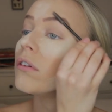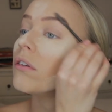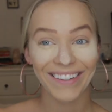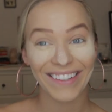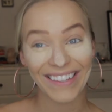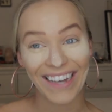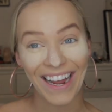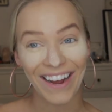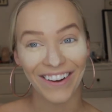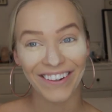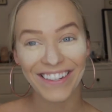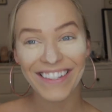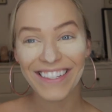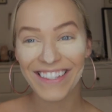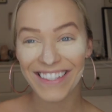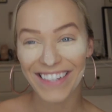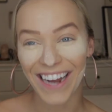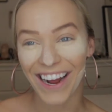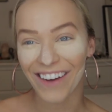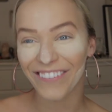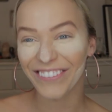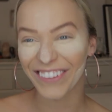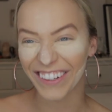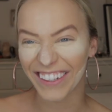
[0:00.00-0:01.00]
Now to
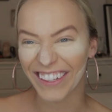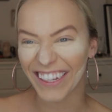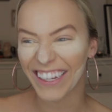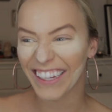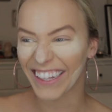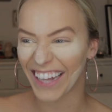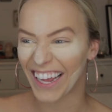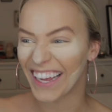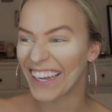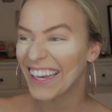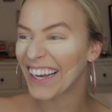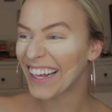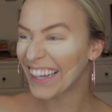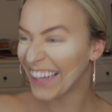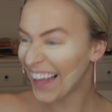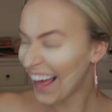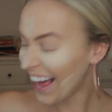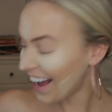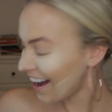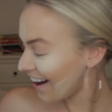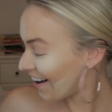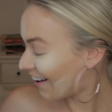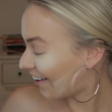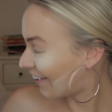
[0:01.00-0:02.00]
stop looking like a
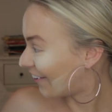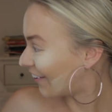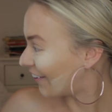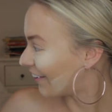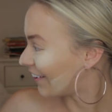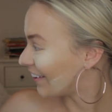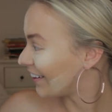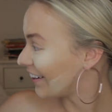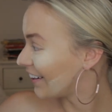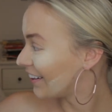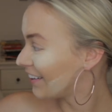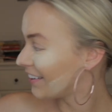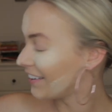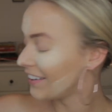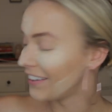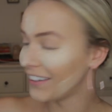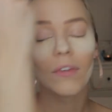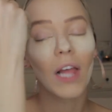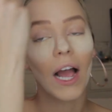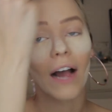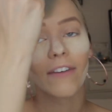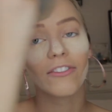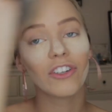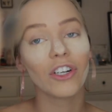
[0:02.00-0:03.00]
clown.
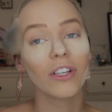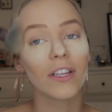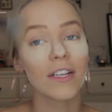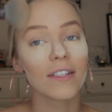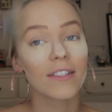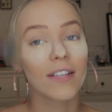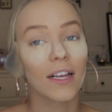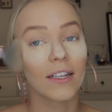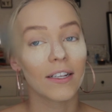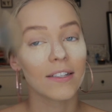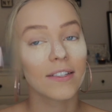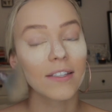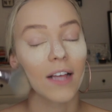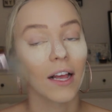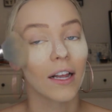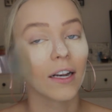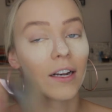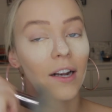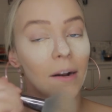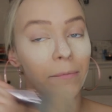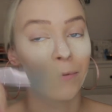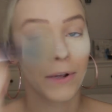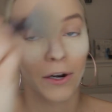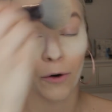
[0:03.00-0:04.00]
After this, I decided I'm